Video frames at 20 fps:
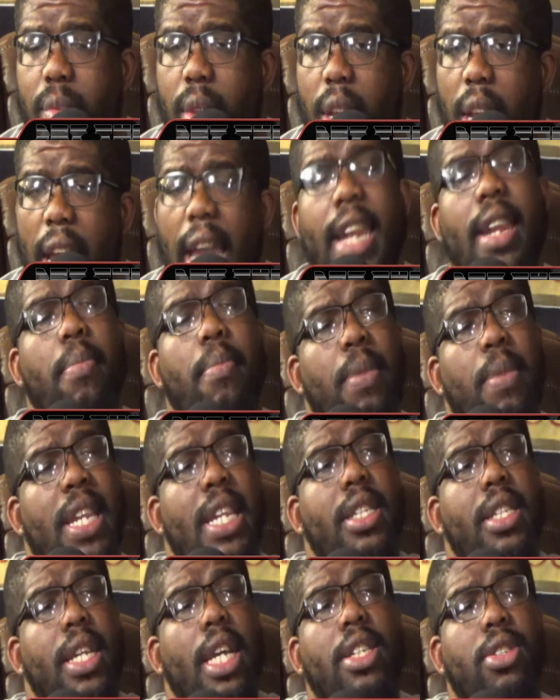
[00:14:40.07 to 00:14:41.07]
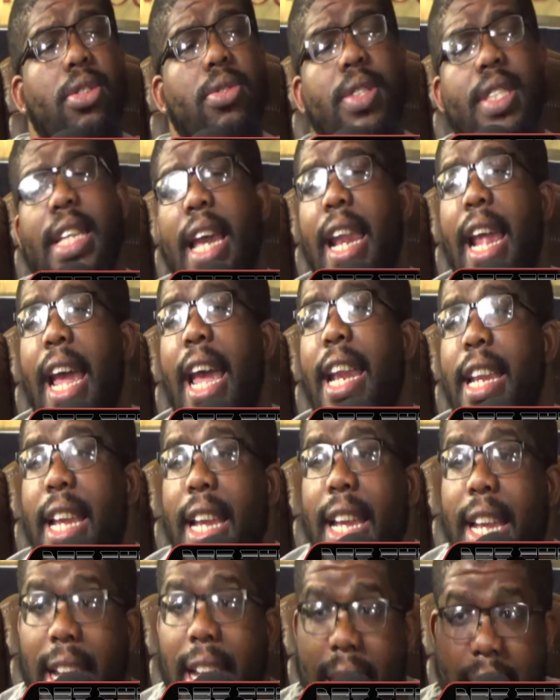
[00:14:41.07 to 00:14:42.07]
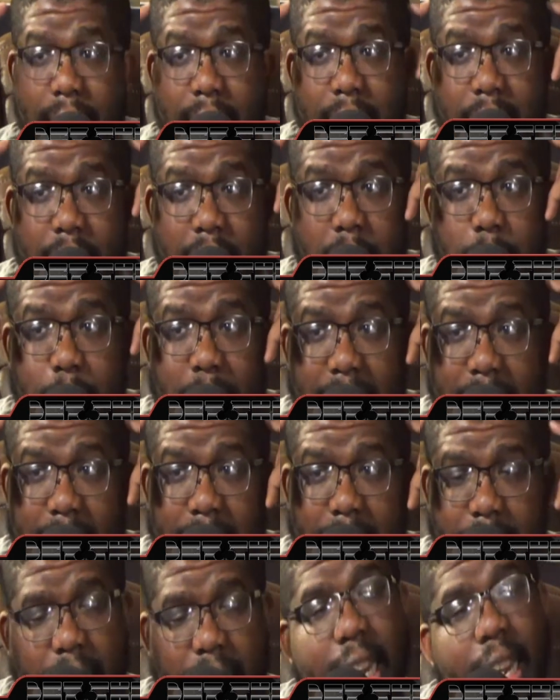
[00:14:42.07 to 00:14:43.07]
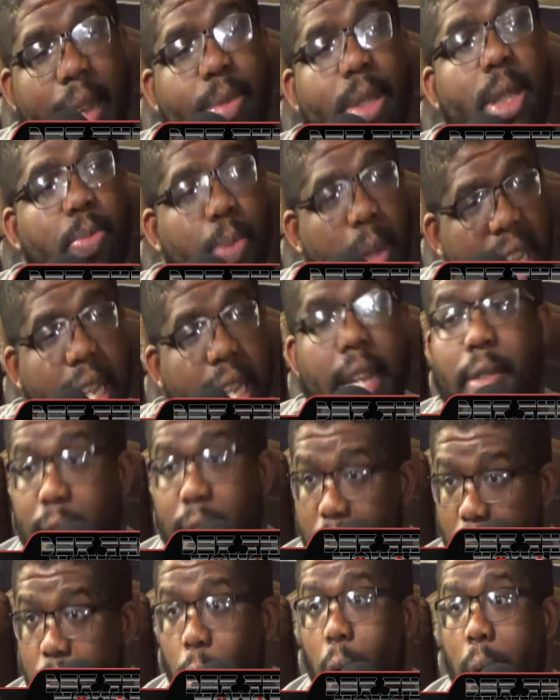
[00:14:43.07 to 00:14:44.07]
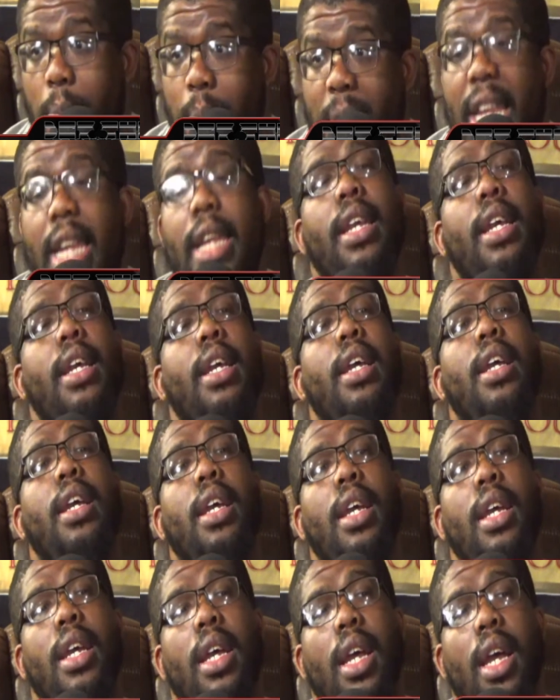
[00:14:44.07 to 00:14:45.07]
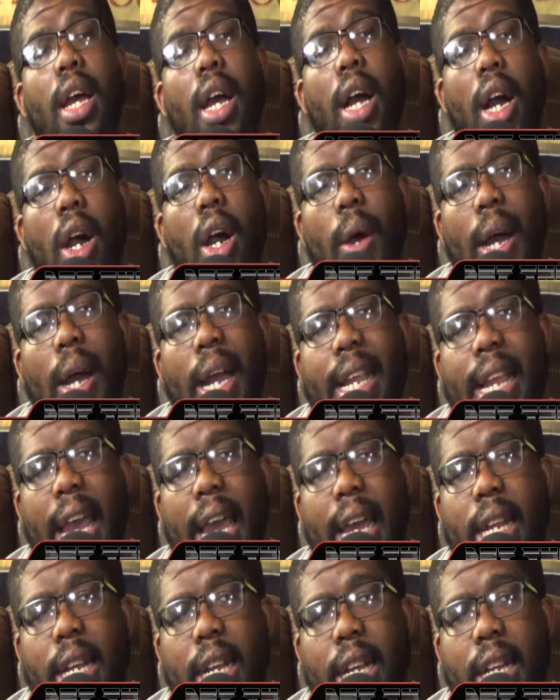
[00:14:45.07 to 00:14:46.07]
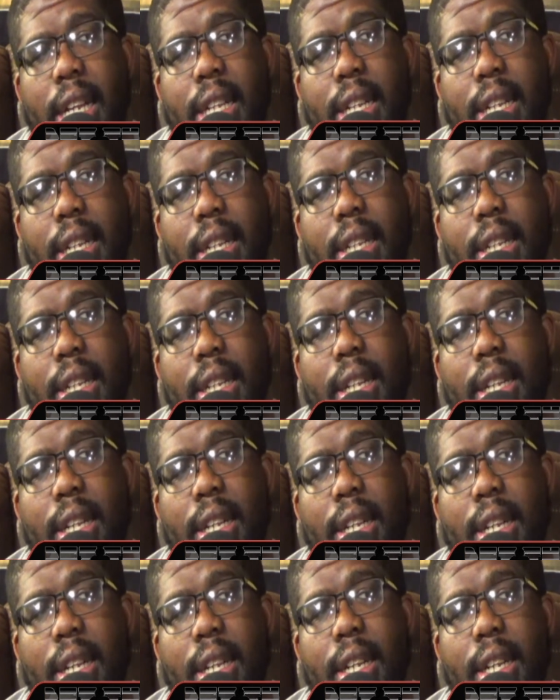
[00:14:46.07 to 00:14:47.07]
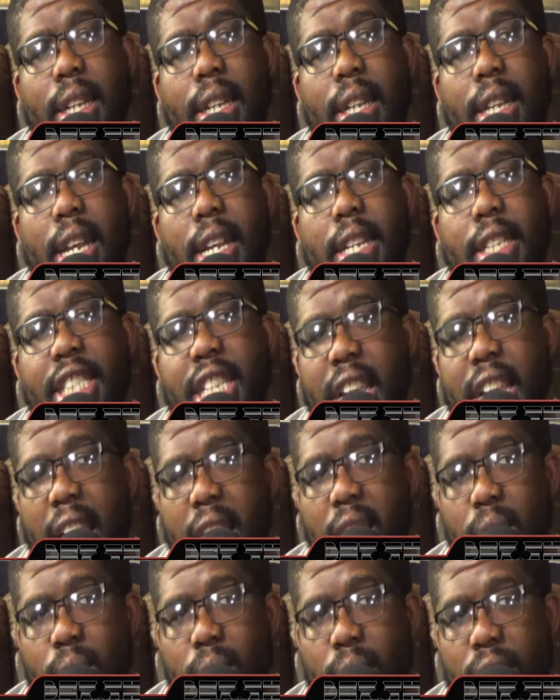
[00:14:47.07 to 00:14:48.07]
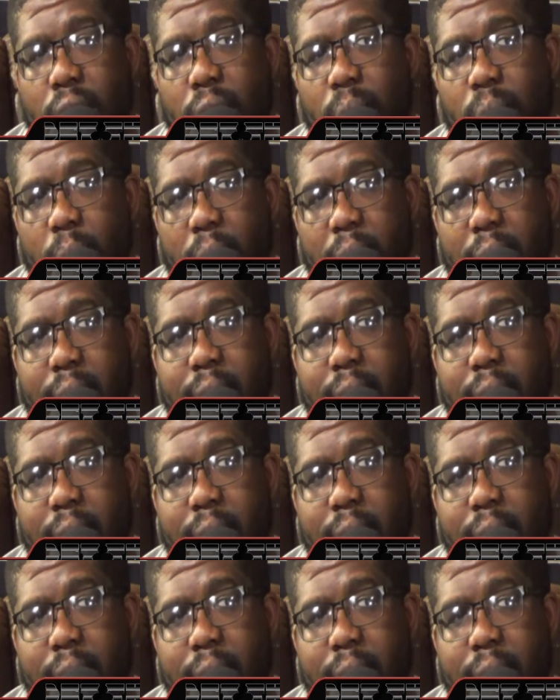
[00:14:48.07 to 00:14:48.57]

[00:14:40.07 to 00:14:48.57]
And the minute that you say that, in their mind, and I'm speaking for me, oh, I got her. She ain't going nowhere.